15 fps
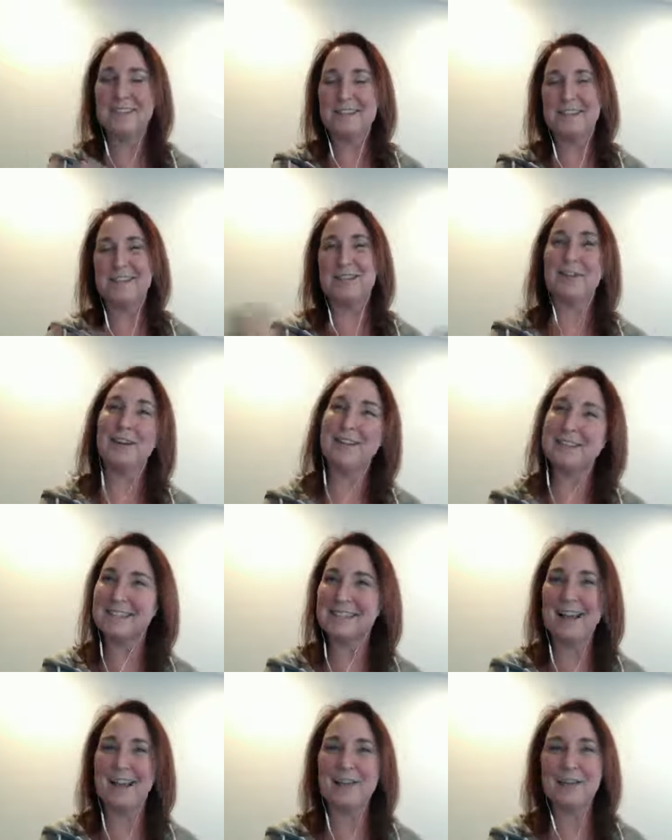strung
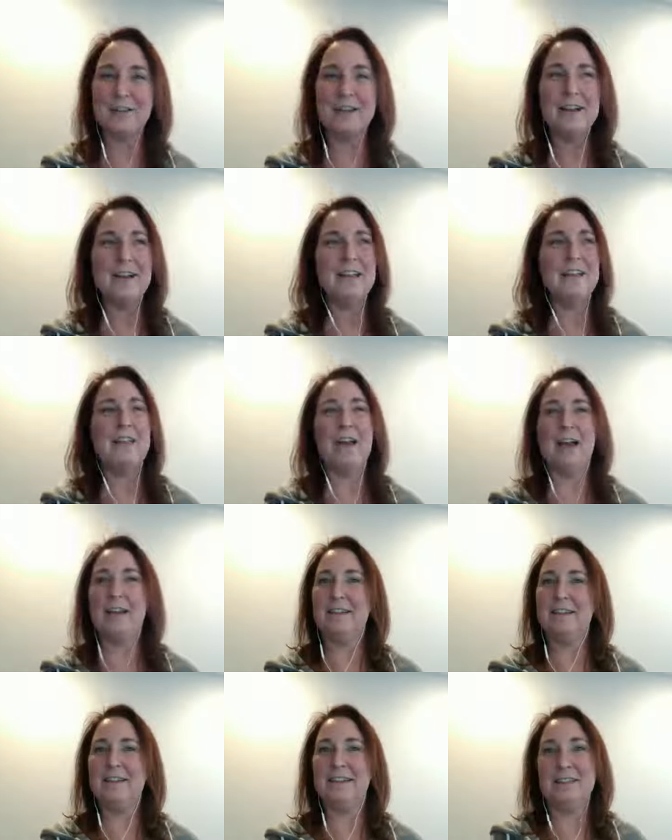together,
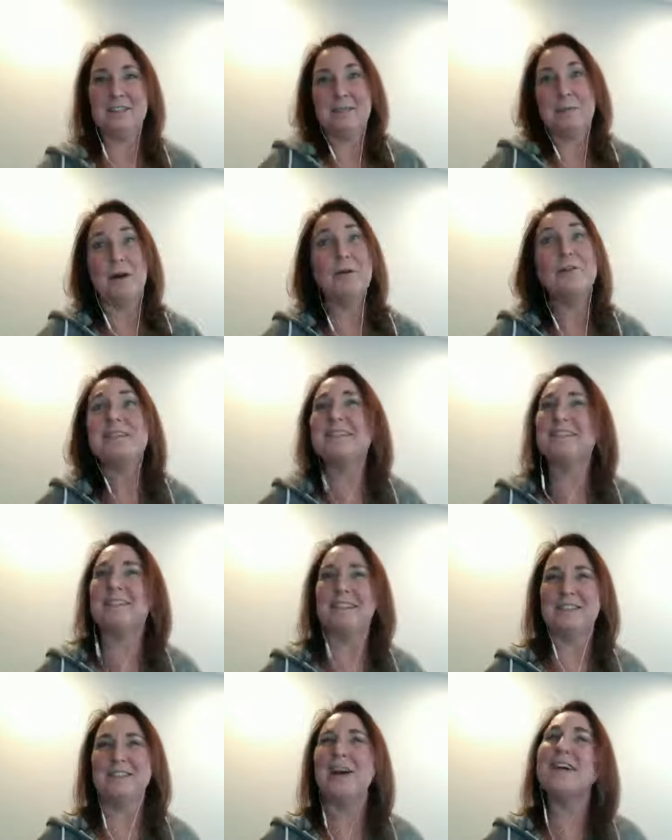then that's a bonus and
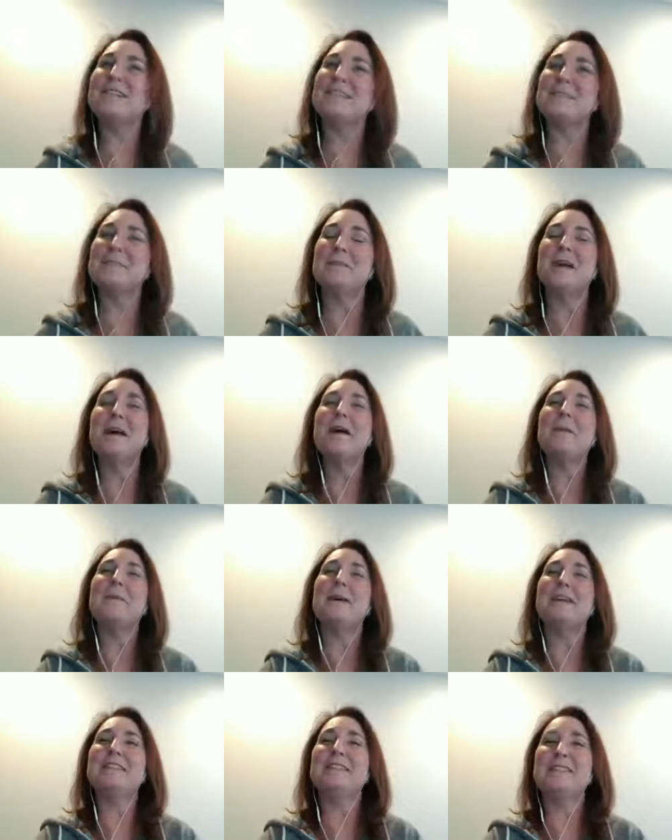that's awesome.
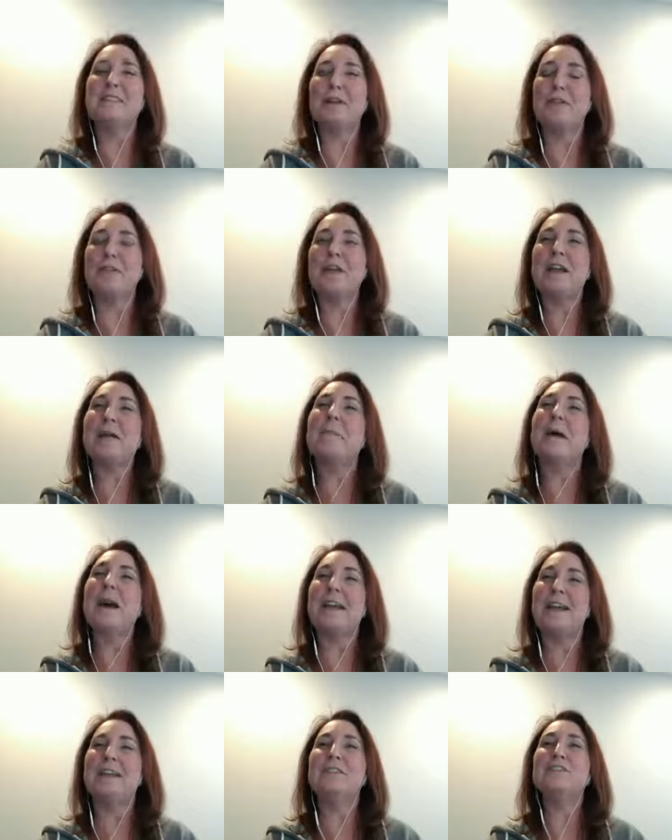But still think
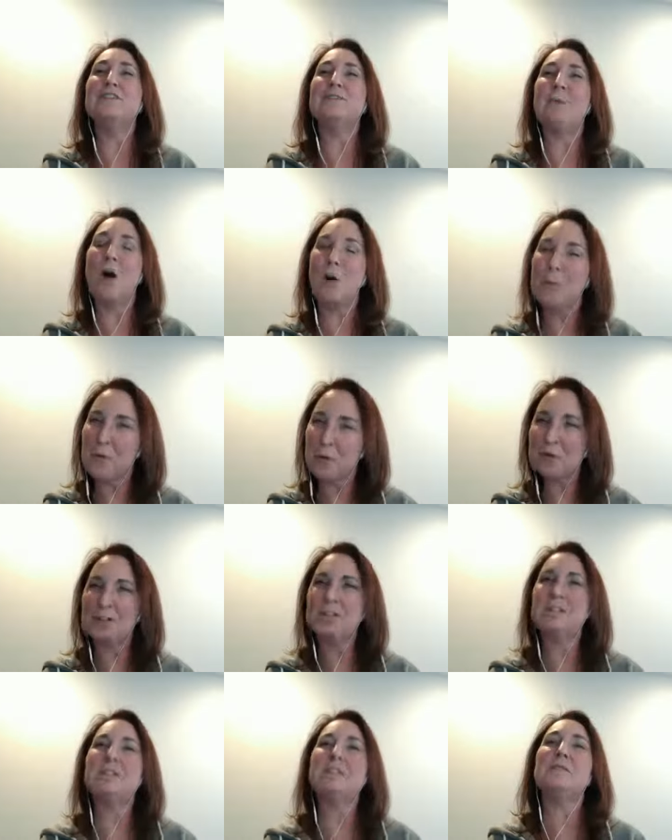about it in small
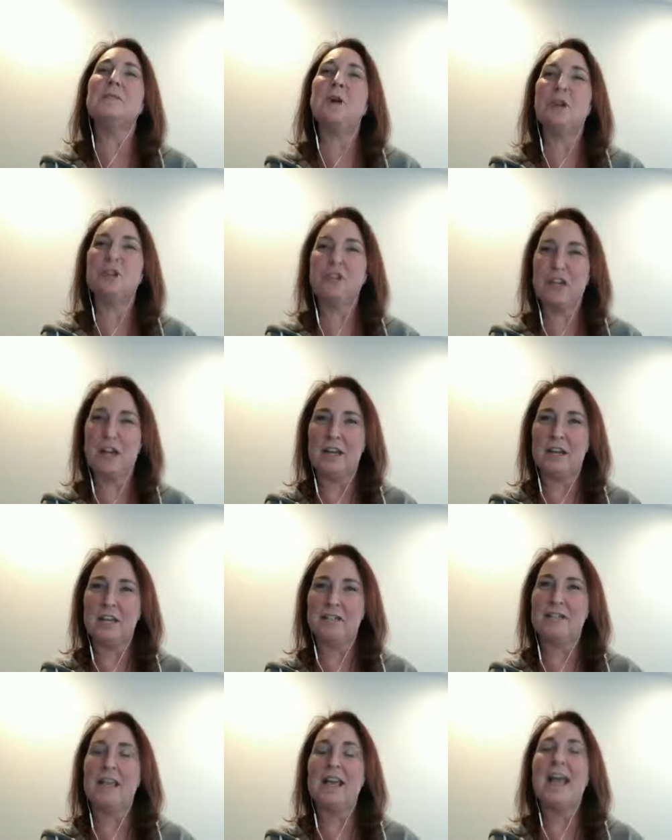portions, small
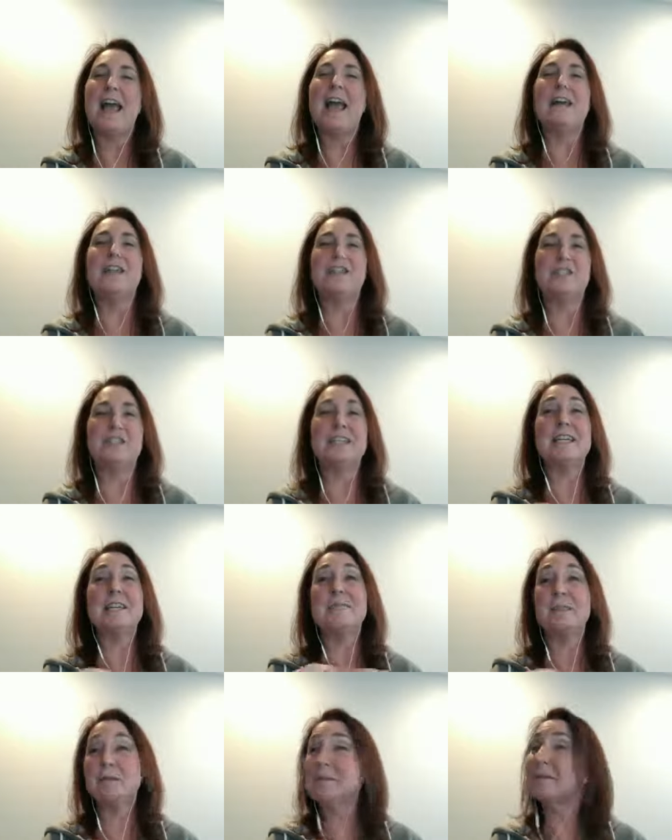chunks, and just keep
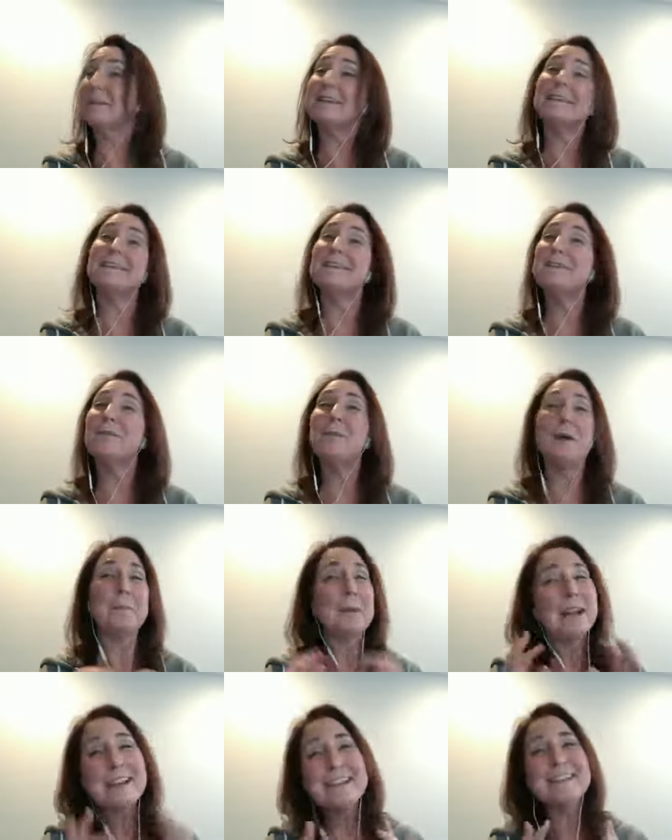nibbling one
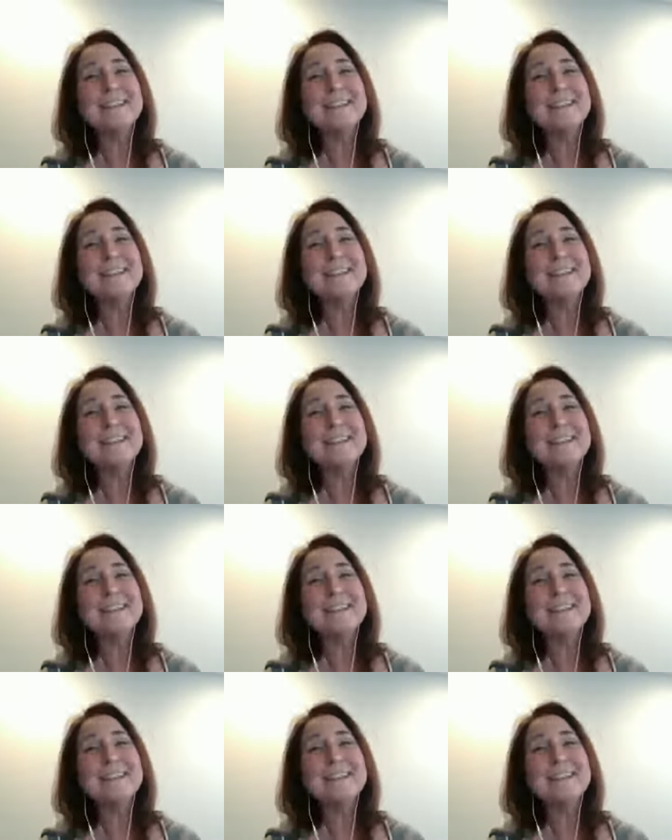bite at a